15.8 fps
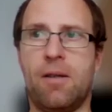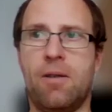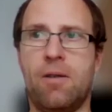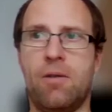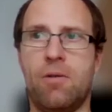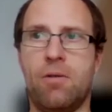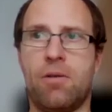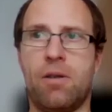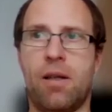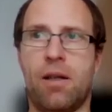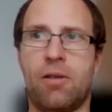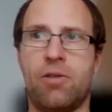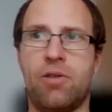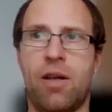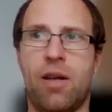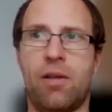you
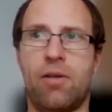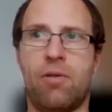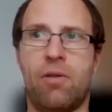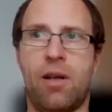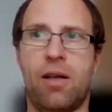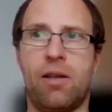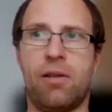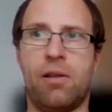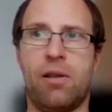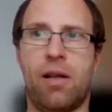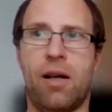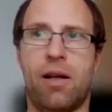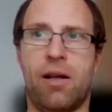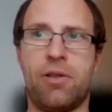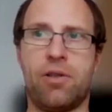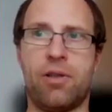can generate
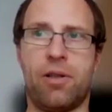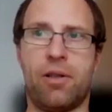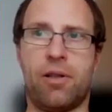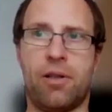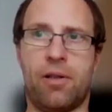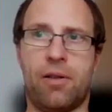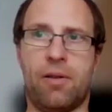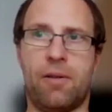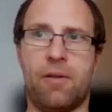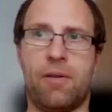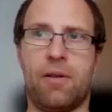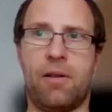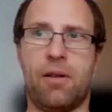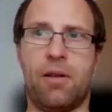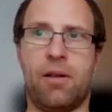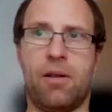larger
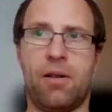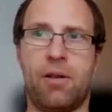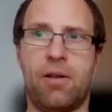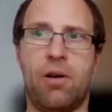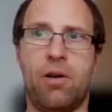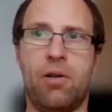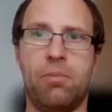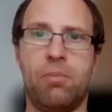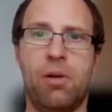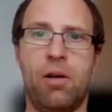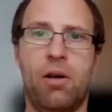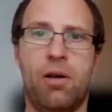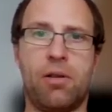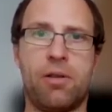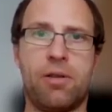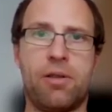code
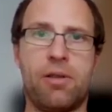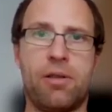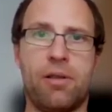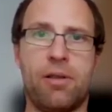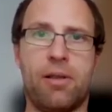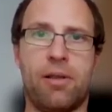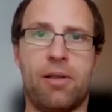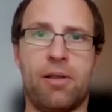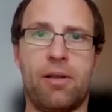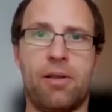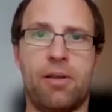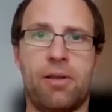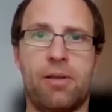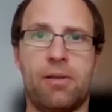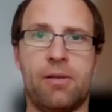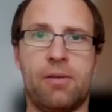blocks,
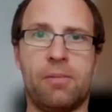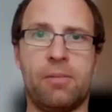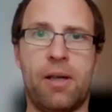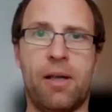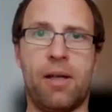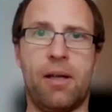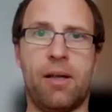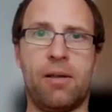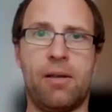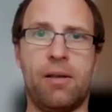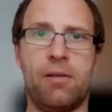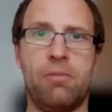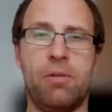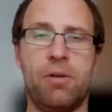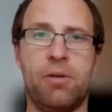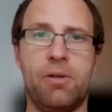and
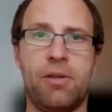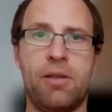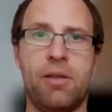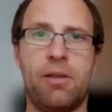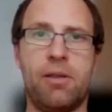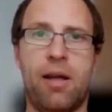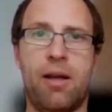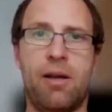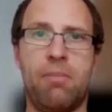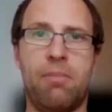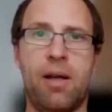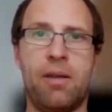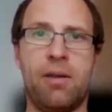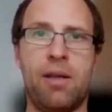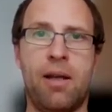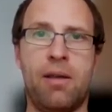it would stay
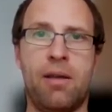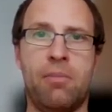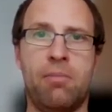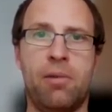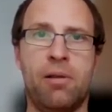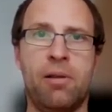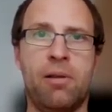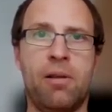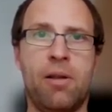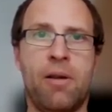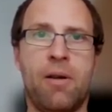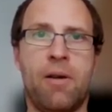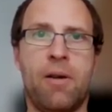maintainable.